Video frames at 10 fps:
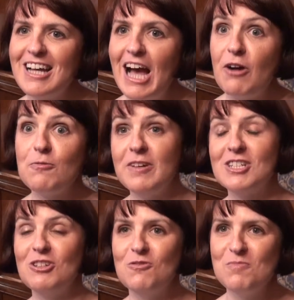how
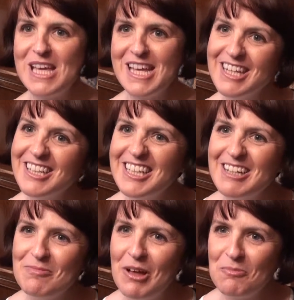fit you've been
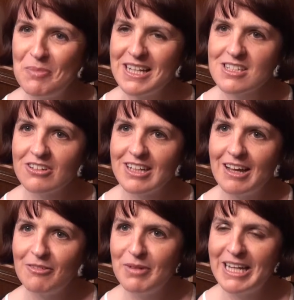based on
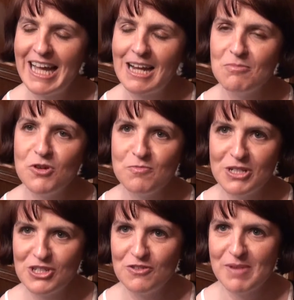how many hand
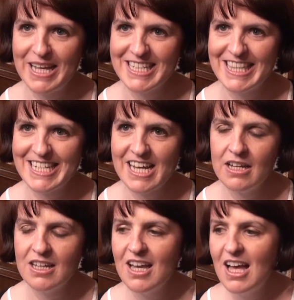movements you've made in the
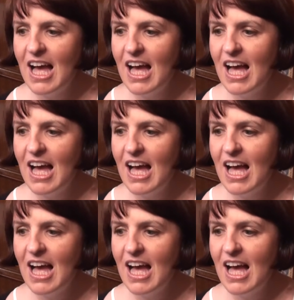day.